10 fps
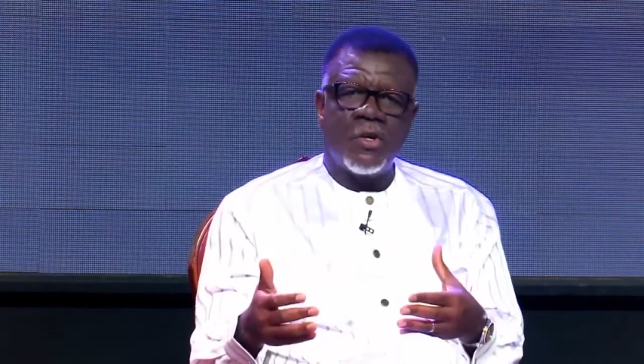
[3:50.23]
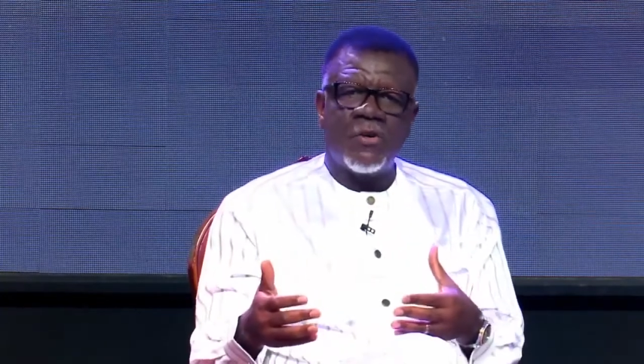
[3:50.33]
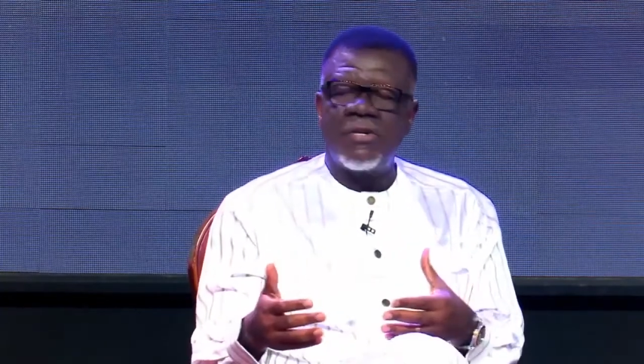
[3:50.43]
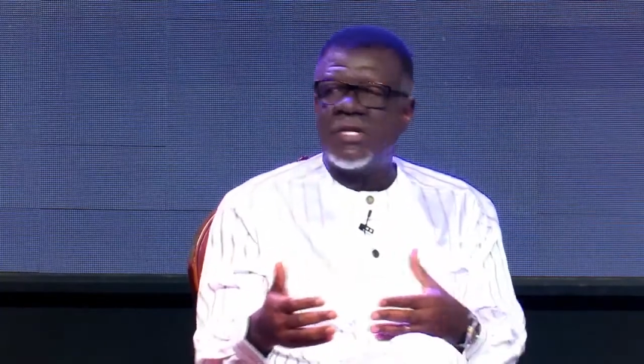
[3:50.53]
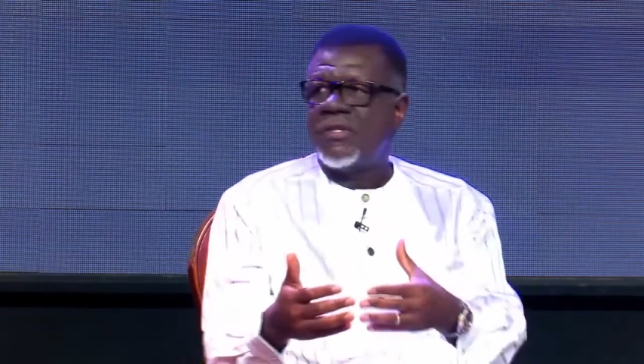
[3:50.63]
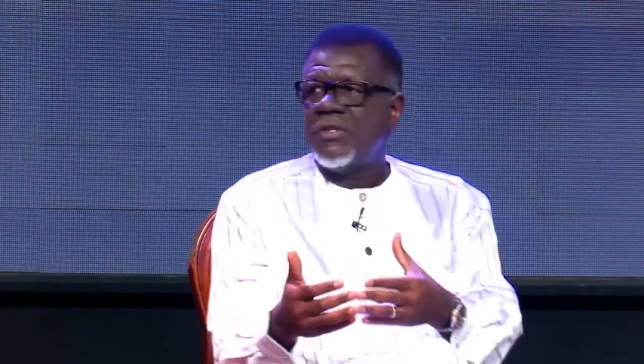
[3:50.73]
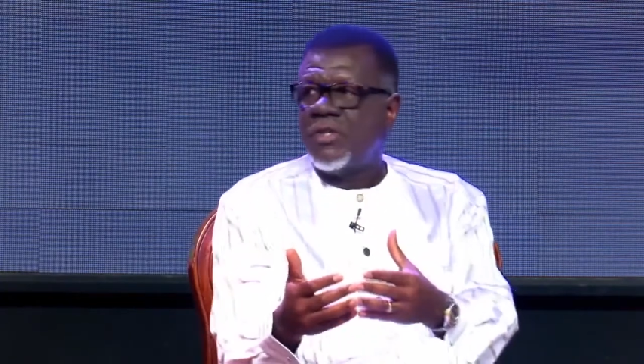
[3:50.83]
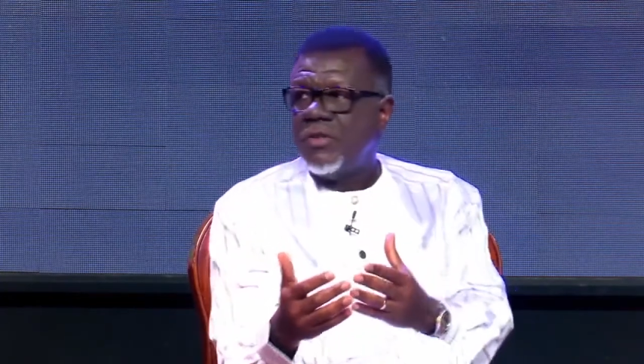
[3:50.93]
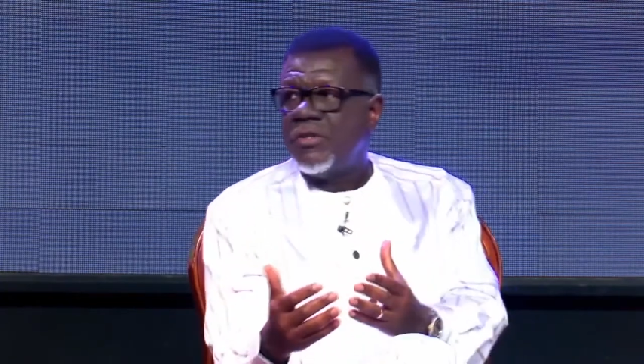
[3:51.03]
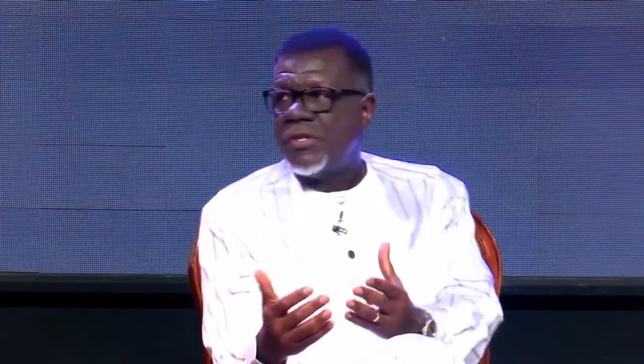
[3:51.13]

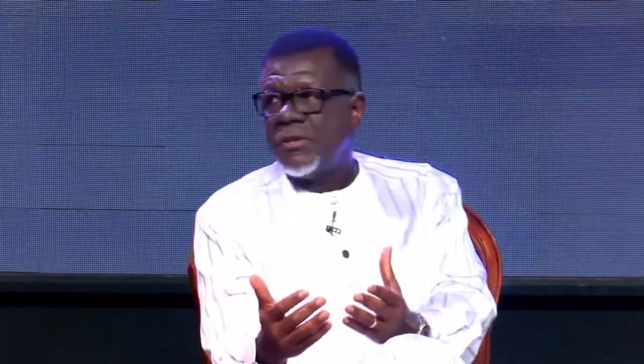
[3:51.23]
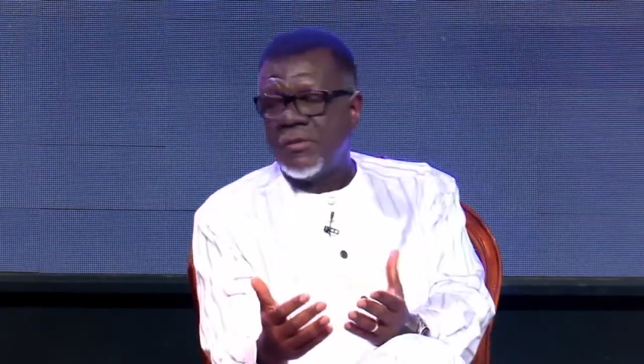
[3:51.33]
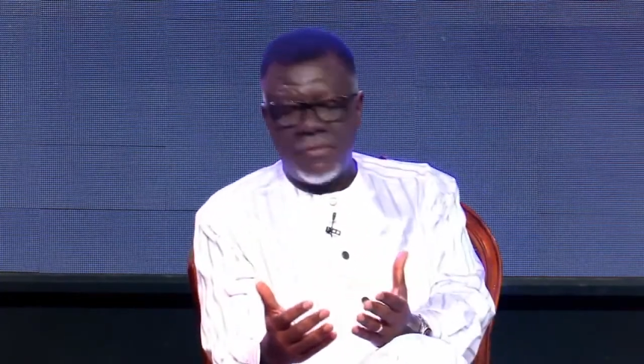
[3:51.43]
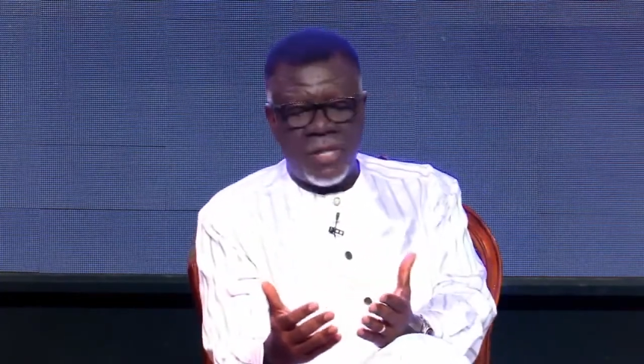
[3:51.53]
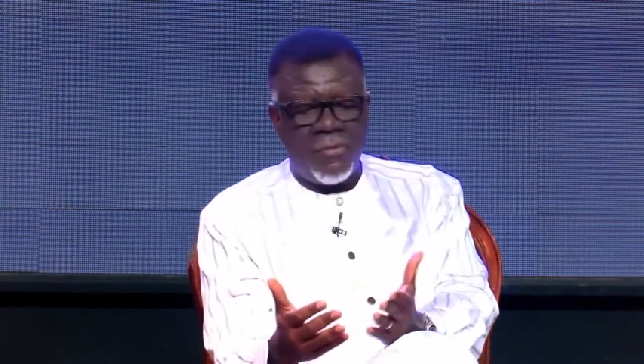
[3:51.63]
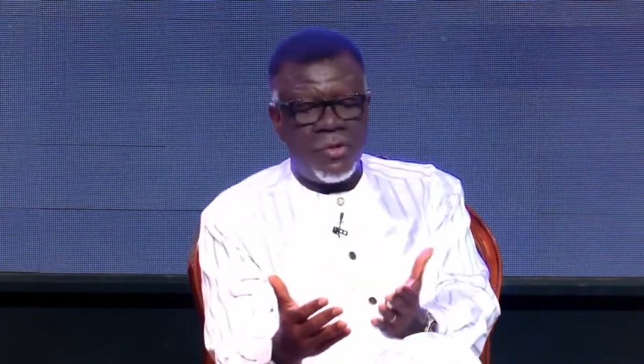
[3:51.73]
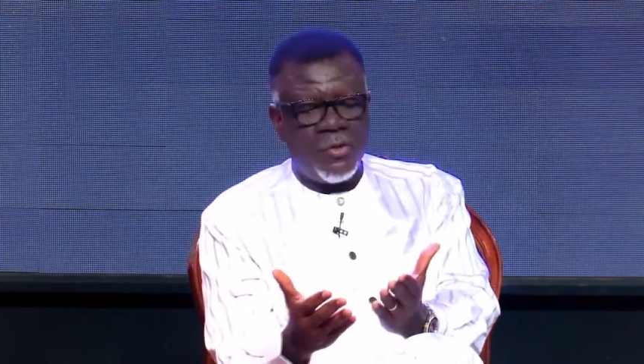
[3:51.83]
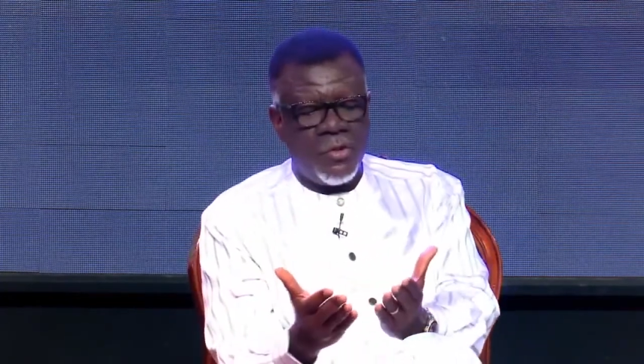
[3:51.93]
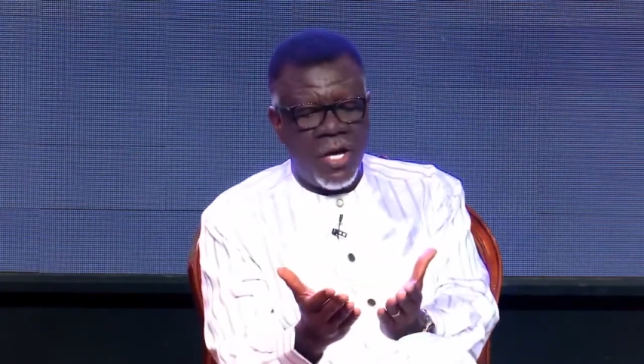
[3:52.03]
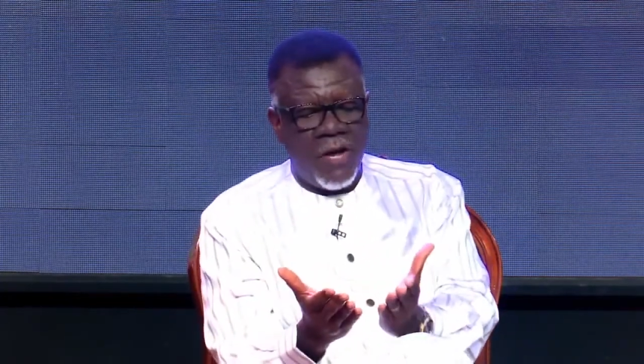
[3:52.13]
restitution. You
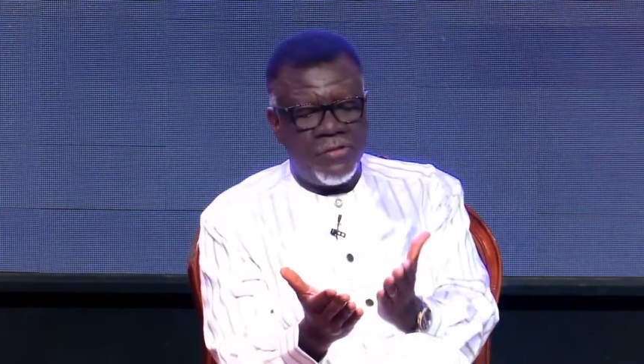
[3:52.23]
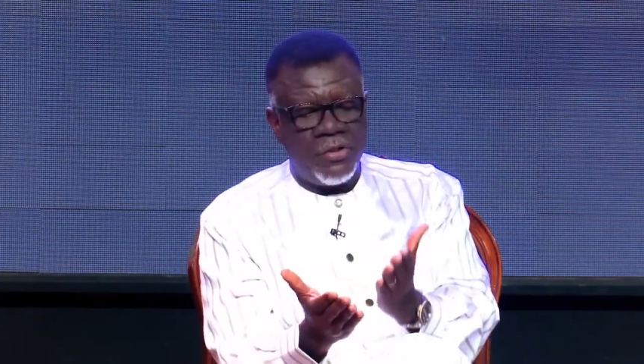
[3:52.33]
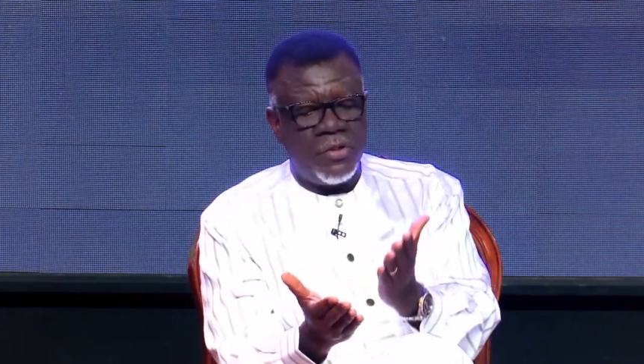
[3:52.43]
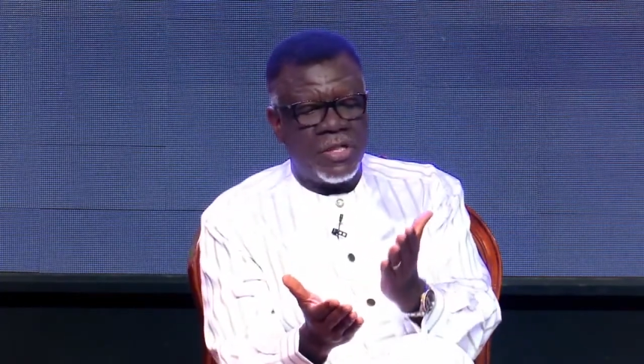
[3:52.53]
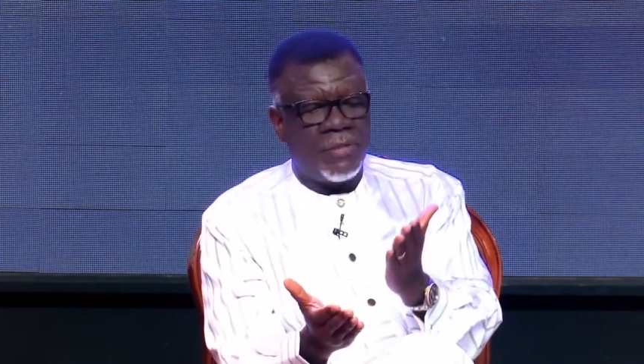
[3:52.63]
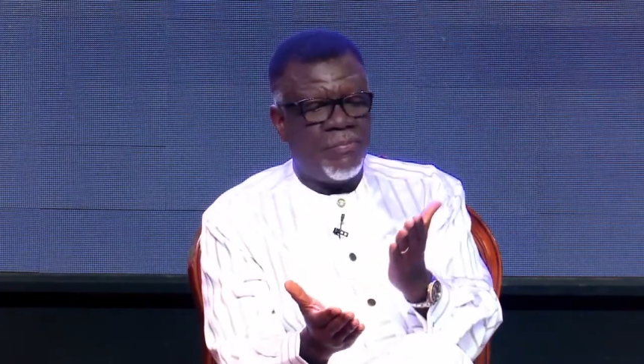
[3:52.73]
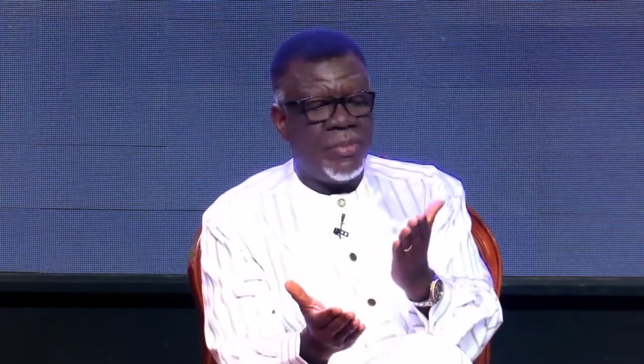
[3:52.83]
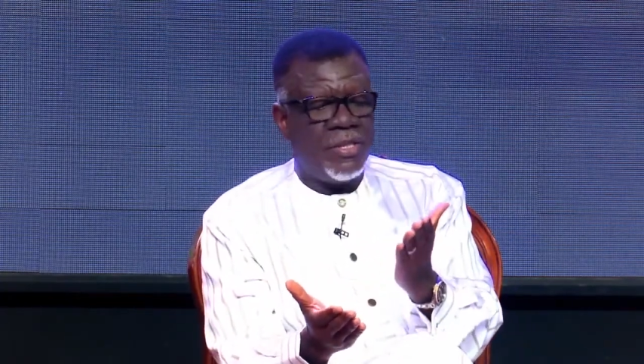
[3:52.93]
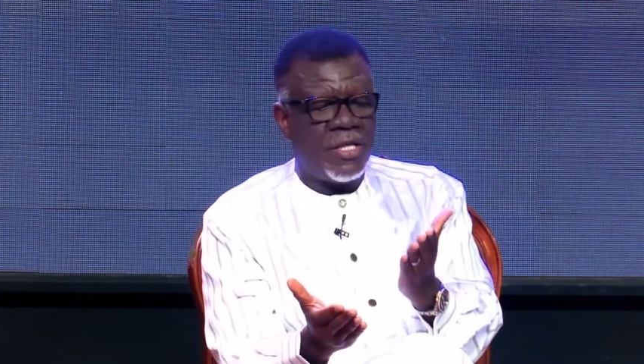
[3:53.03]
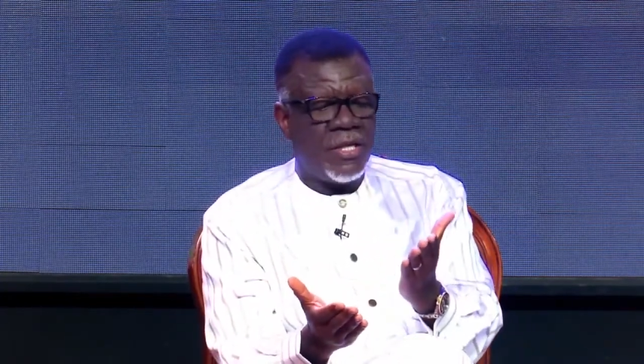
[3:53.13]
have to look at
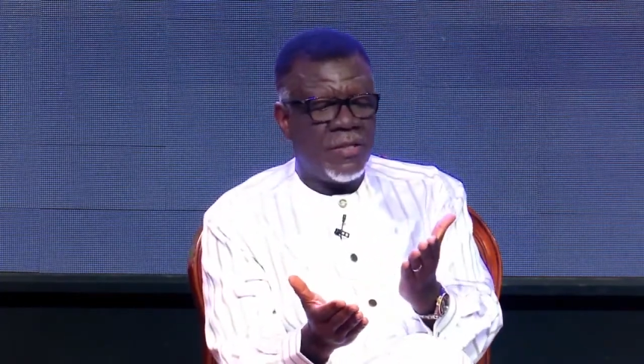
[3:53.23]
Peter.